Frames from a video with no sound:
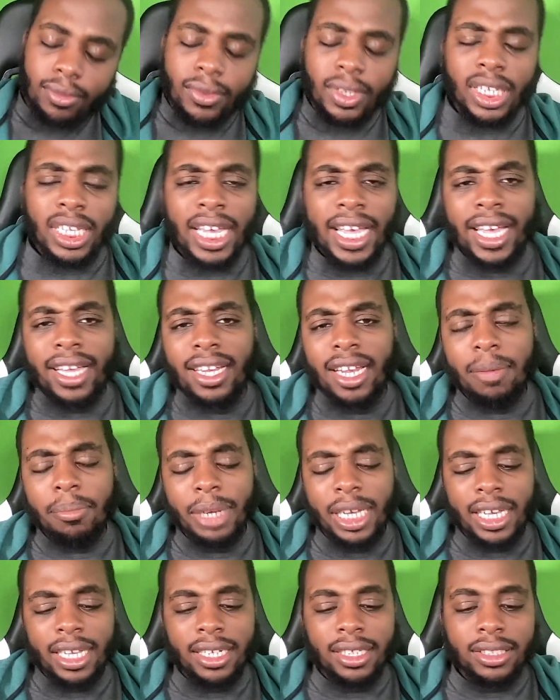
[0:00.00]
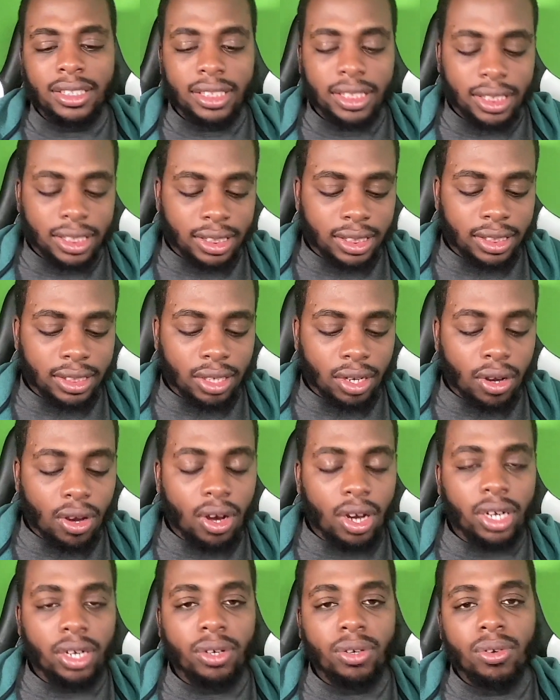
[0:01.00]
yeah, let me get into this
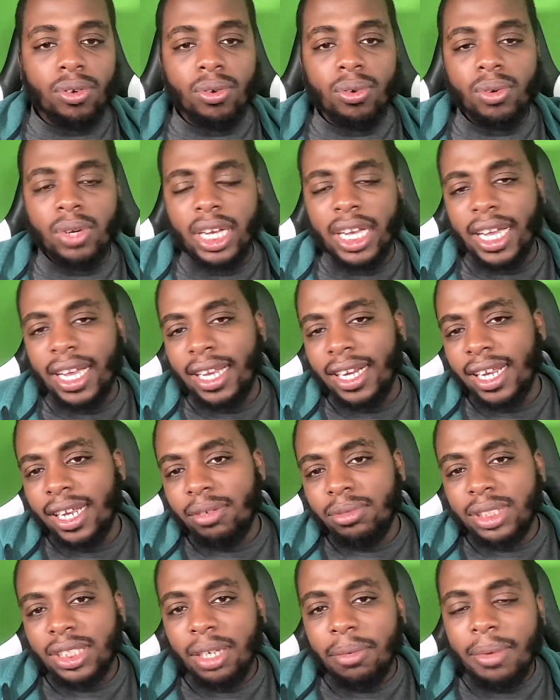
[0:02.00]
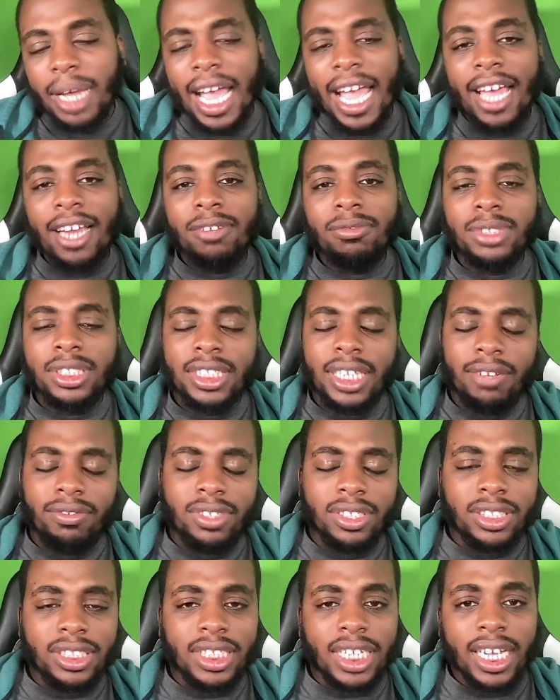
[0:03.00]
article. And it was something Adam
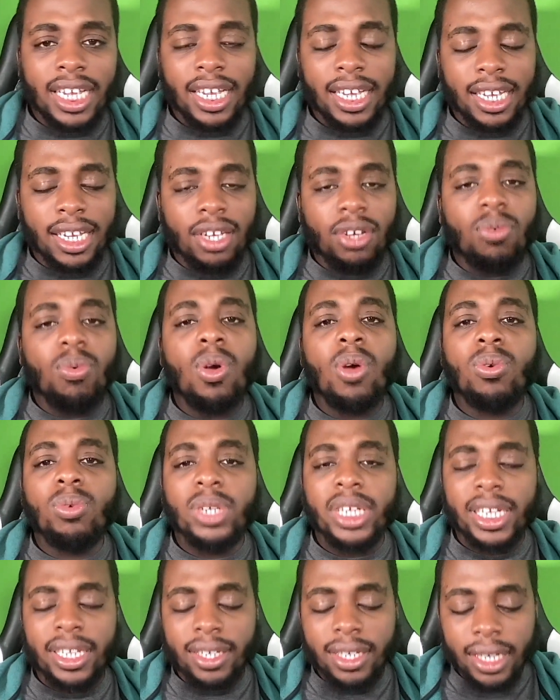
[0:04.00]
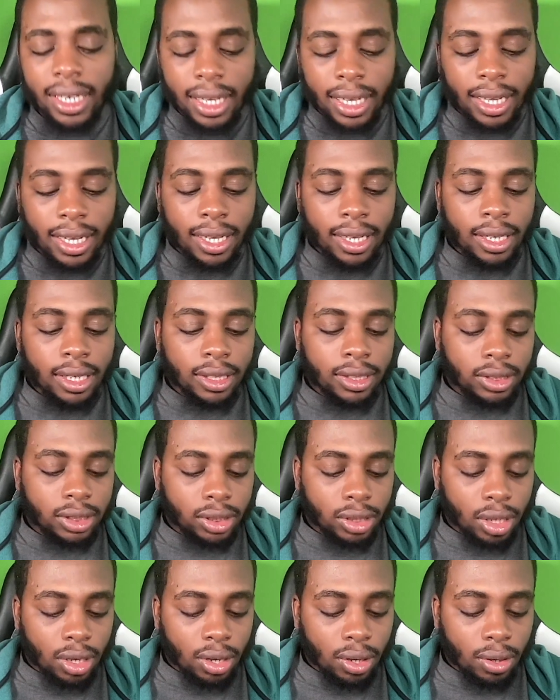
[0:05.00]
Schefter said, and he quoted.
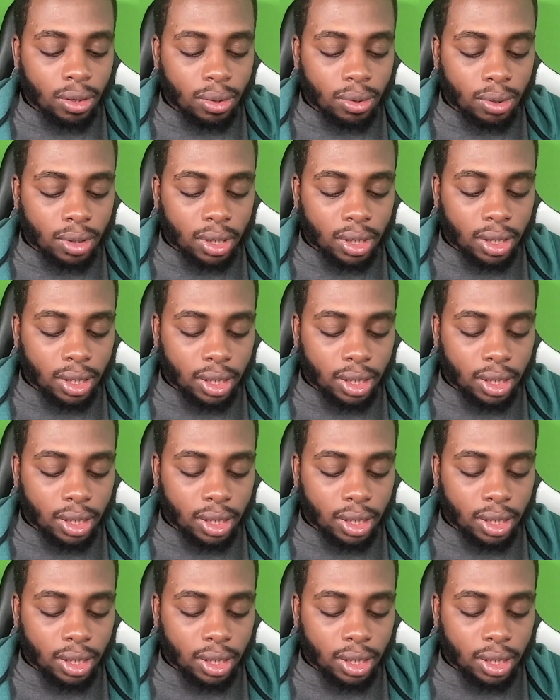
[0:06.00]
So,